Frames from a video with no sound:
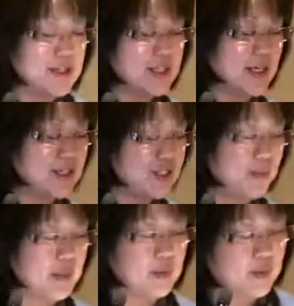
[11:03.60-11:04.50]
education
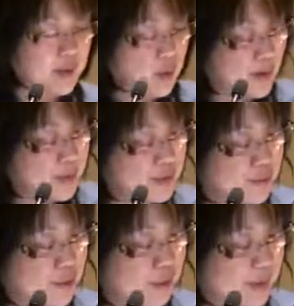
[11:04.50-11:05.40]
minimum requirements
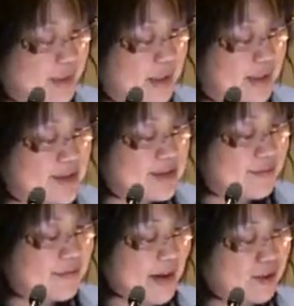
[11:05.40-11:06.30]
form is
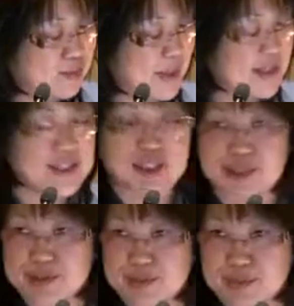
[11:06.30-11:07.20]
5
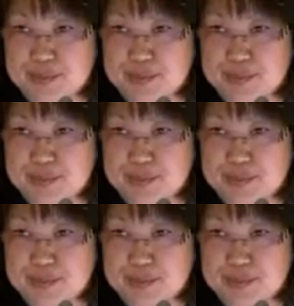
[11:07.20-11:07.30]
pages.